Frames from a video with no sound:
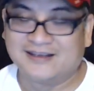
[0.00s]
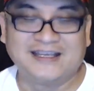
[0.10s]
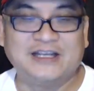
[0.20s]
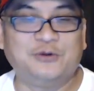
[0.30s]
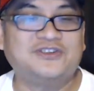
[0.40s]

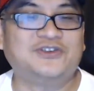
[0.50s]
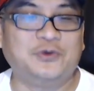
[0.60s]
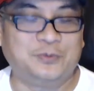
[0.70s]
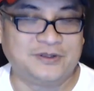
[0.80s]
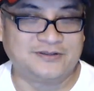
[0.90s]
It looks
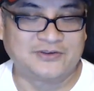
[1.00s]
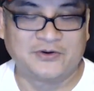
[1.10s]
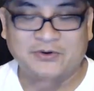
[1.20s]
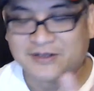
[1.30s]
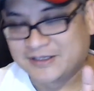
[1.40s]
stupid,
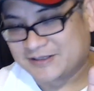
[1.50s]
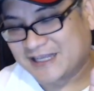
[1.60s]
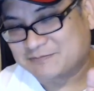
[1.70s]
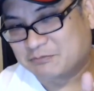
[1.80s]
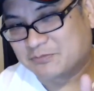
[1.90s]
so
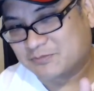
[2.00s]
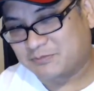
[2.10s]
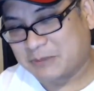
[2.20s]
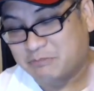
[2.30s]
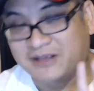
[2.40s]
that's
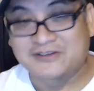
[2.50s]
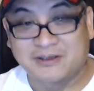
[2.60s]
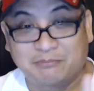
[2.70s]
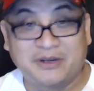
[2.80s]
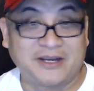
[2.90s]
my biggest
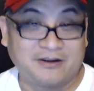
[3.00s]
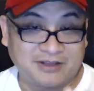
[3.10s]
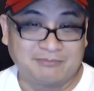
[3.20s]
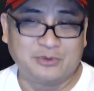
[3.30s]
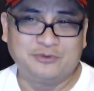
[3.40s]
complaint of
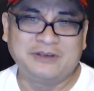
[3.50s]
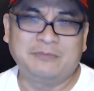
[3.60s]
that movie.